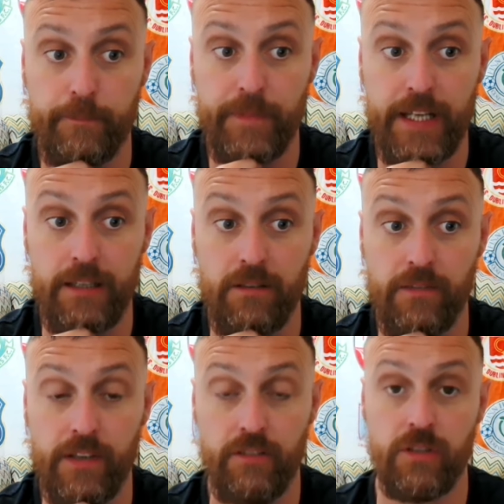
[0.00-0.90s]
and it
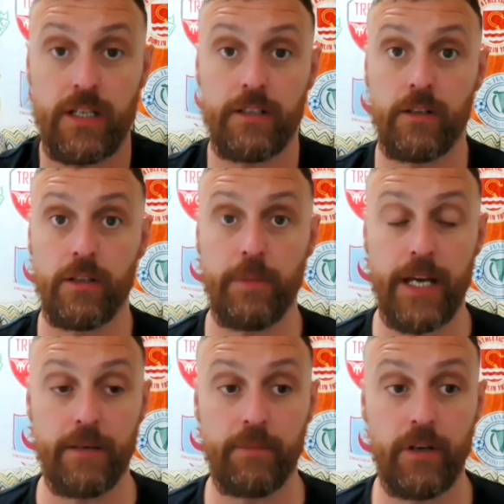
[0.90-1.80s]
looks like Drogheda are going to
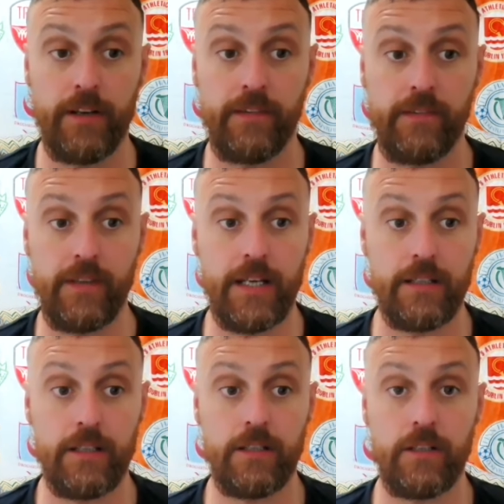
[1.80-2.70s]
pay the price
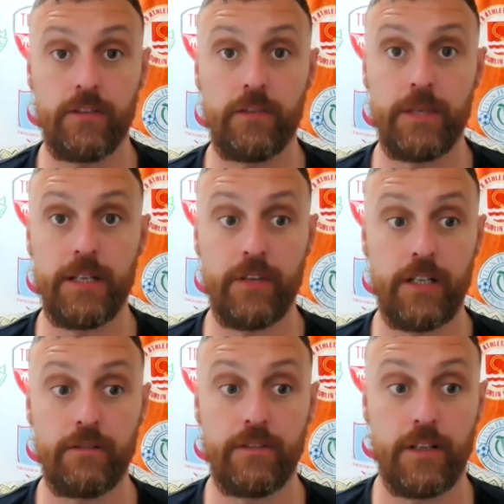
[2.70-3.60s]
and not going to be
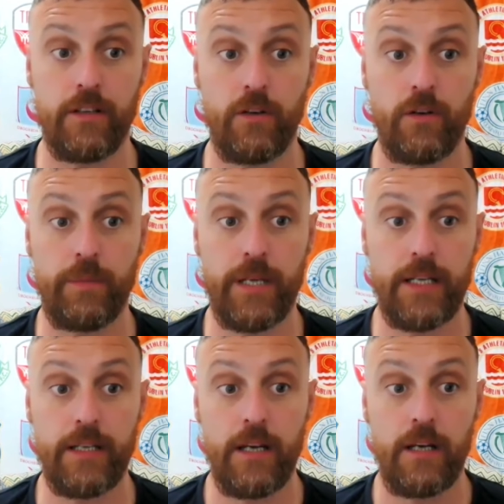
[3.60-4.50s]
involved in
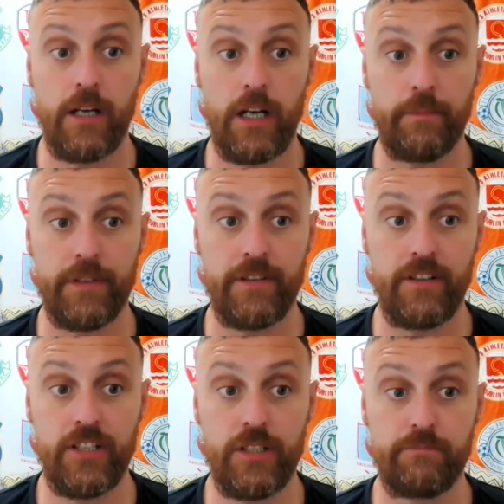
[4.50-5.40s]
European
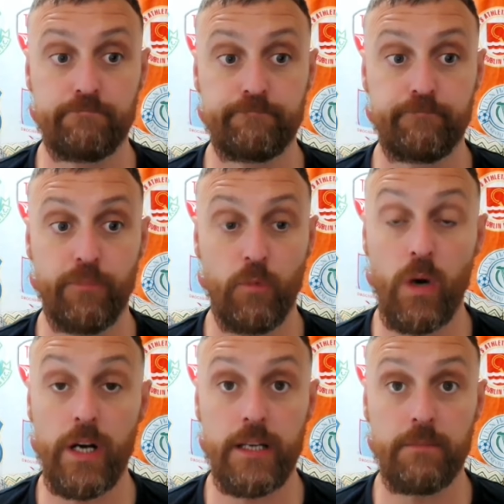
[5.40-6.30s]
competition.
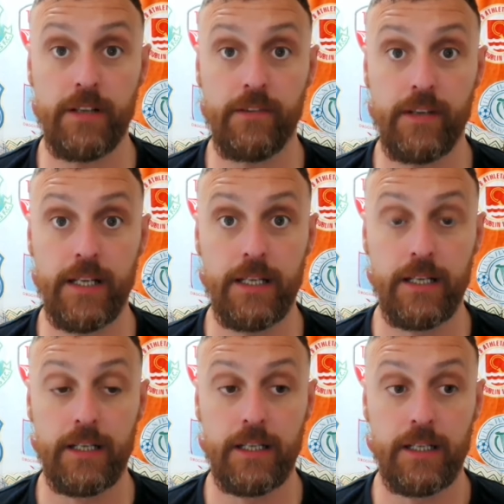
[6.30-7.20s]
Why, you might say?
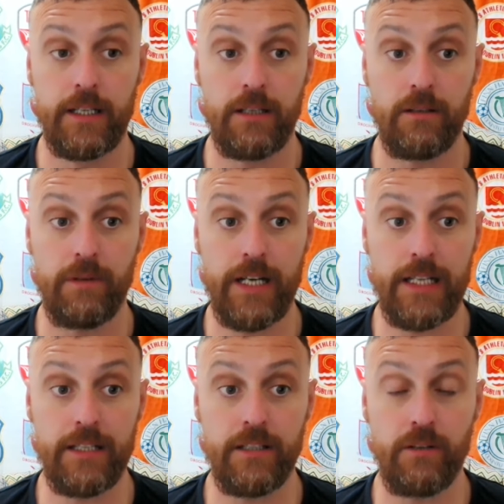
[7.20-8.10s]

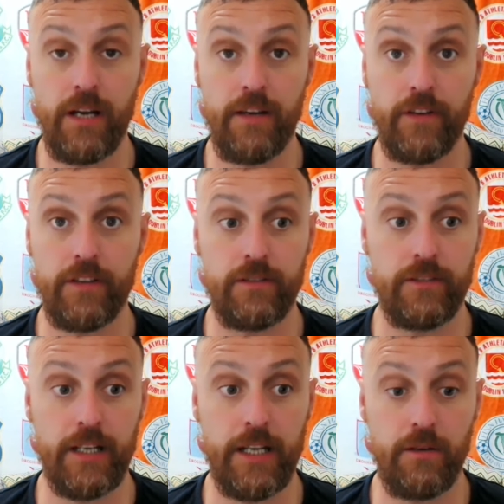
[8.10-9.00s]
Well, UEFA don't
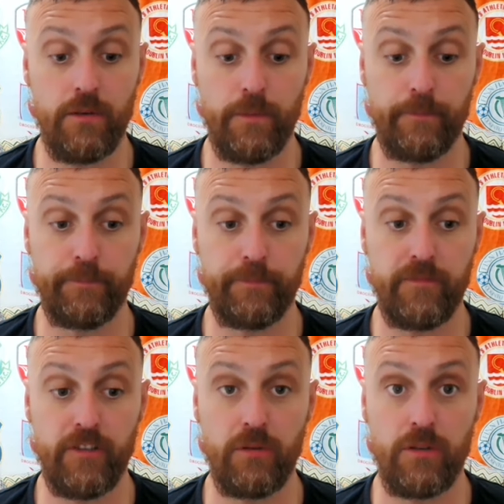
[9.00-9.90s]
allow
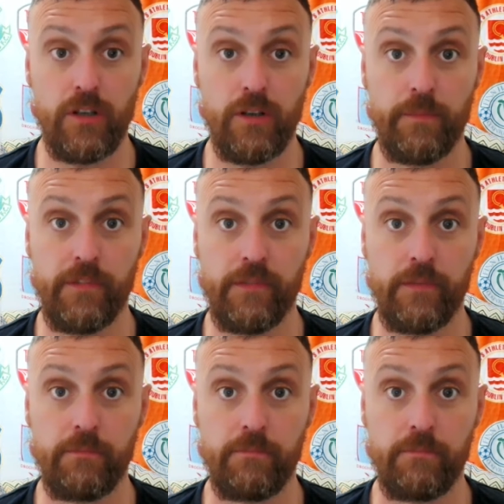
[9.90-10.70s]
two clubs